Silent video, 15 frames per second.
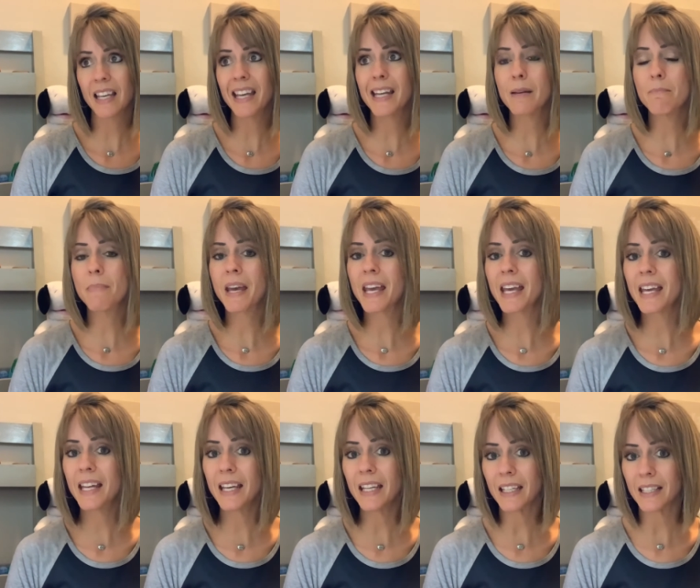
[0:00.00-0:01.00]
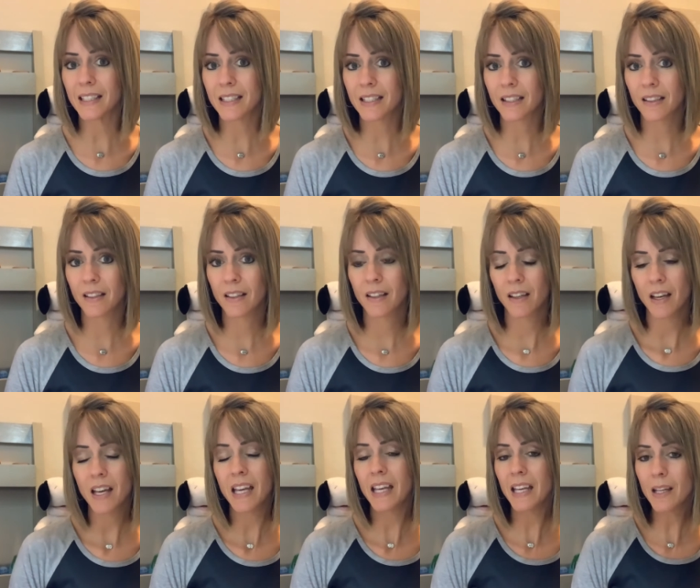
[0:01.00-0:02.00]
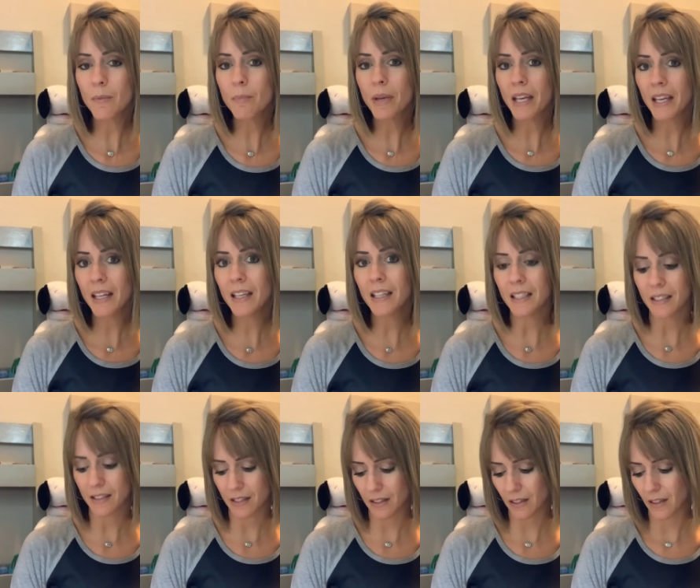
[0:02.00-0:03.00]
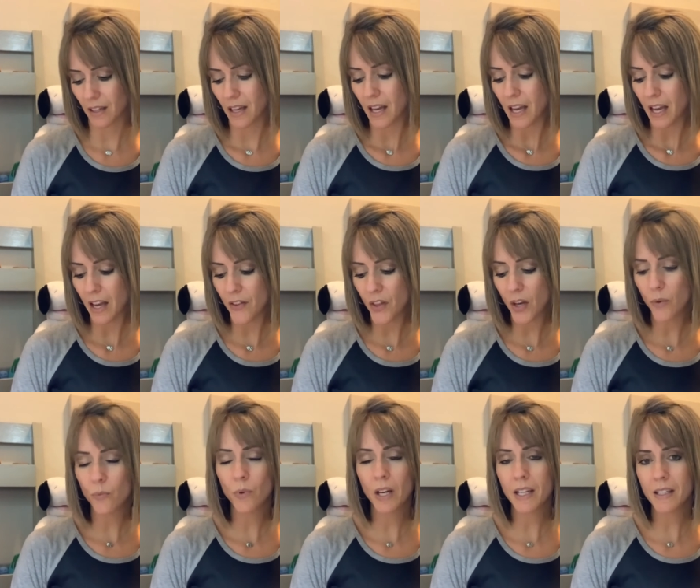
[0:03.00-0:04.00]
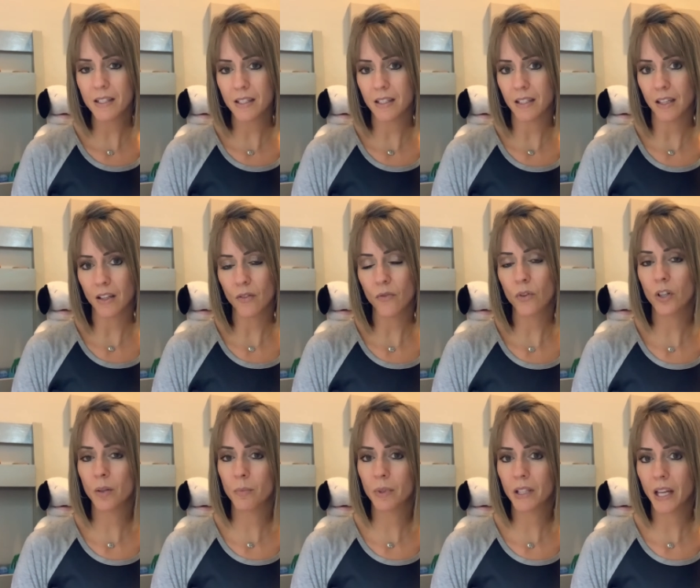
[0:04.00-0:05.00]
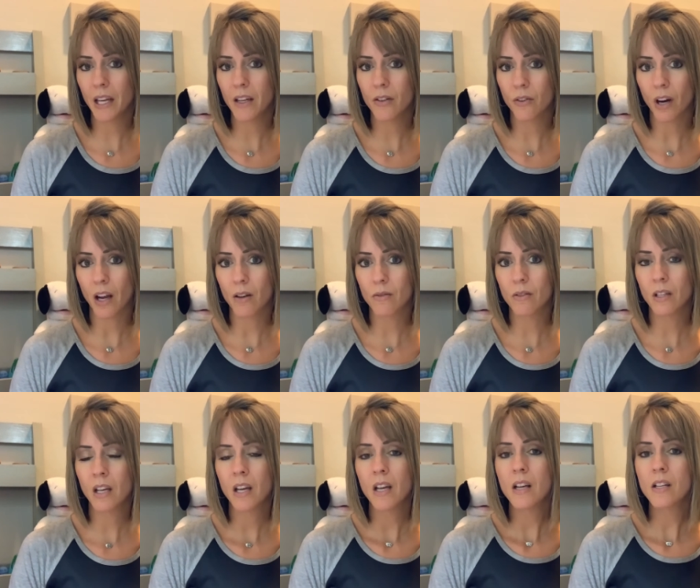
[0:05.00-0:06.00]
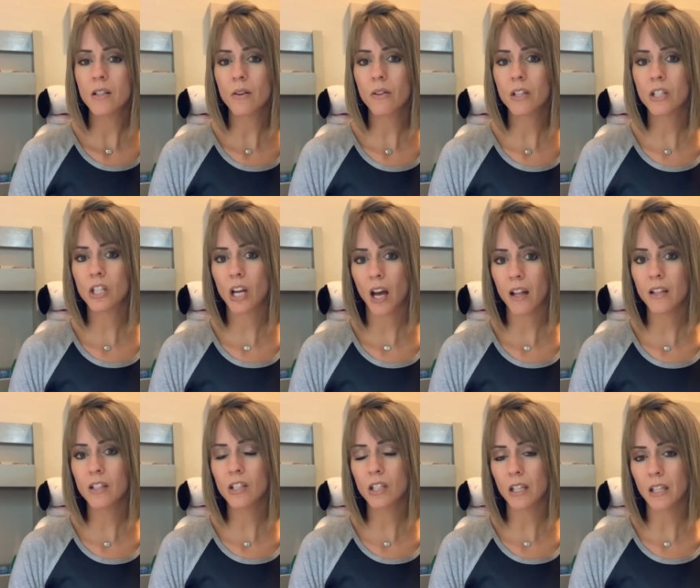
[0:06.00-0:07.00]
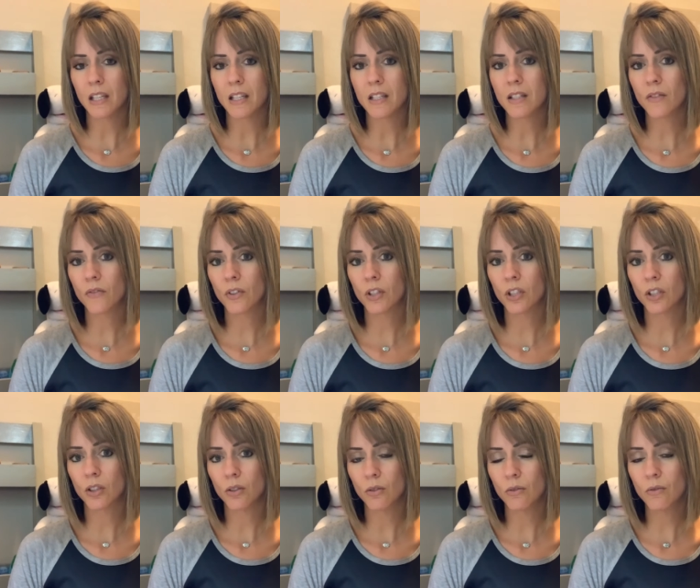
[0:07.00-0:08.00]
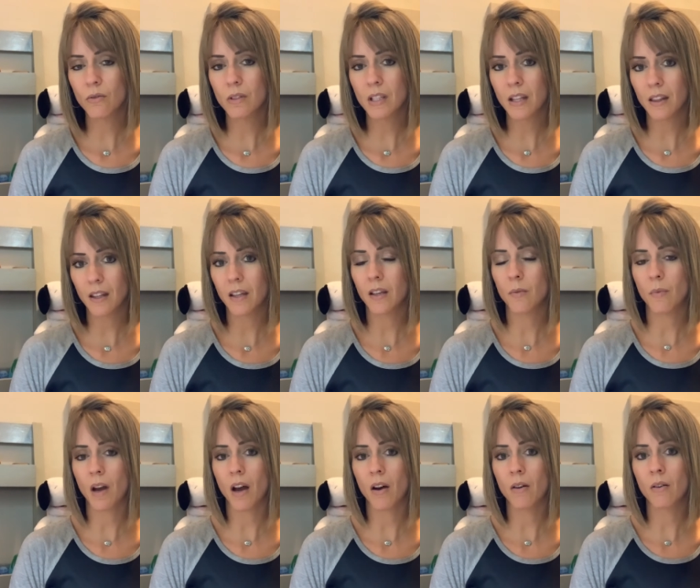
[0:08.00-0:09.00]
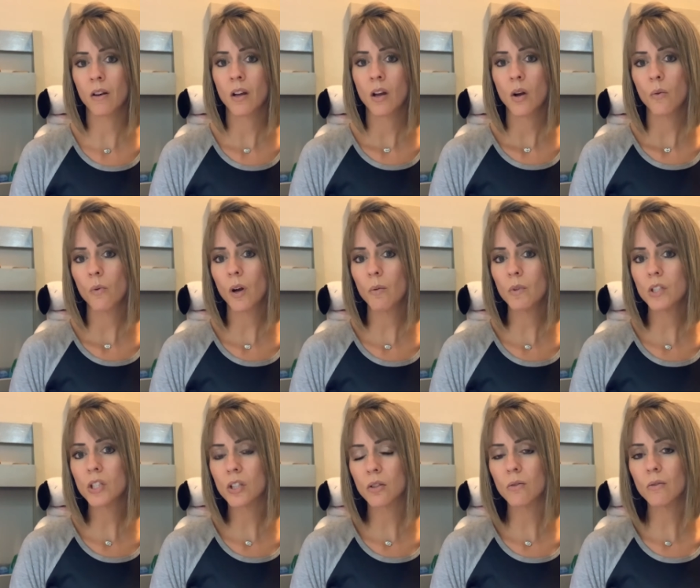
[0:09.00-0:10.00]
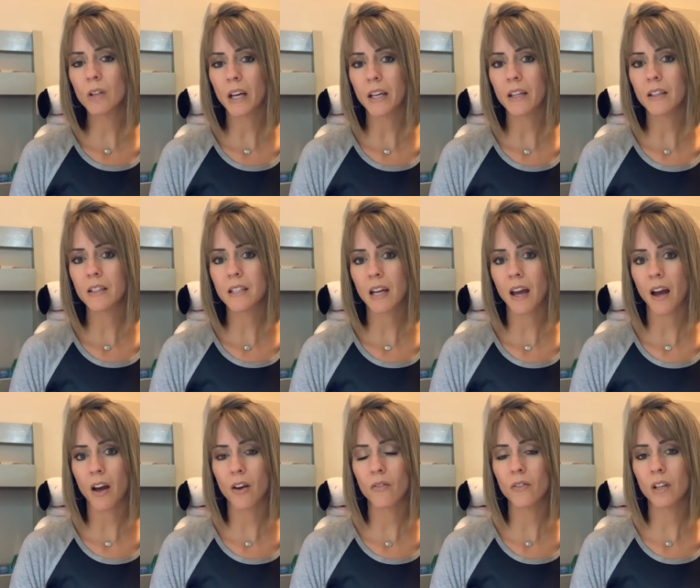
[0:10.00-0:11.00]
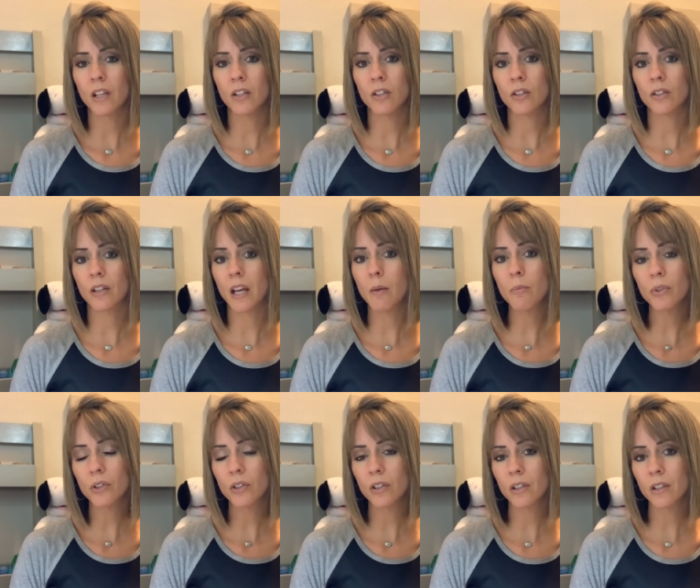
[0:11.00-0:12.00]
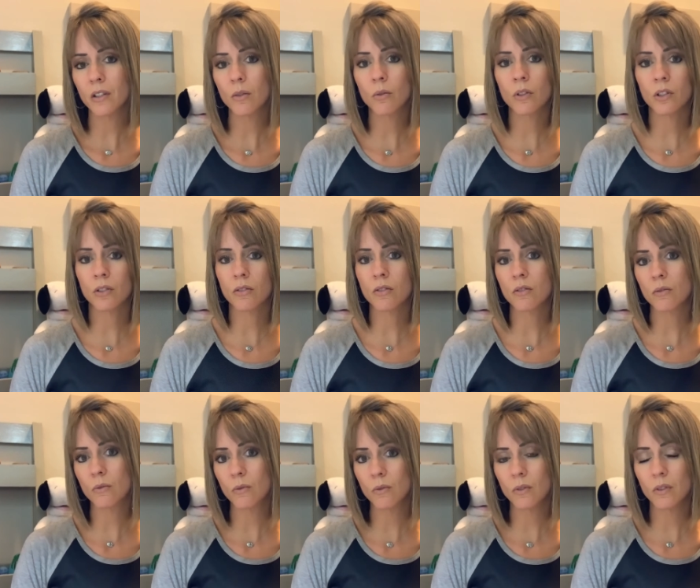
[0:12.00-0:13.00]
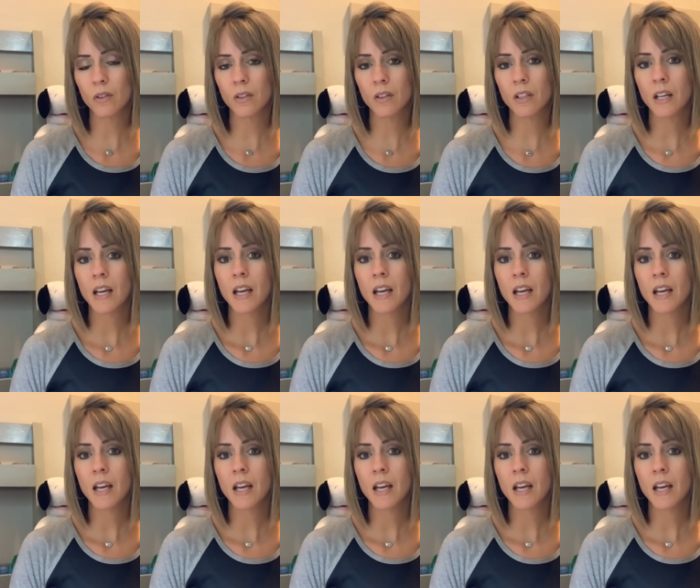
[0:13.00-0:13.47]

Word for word: in pennies, in pennies, and they raised it for a playground. So the challenge is for you to think about what would you like to have in your neighborhood or your school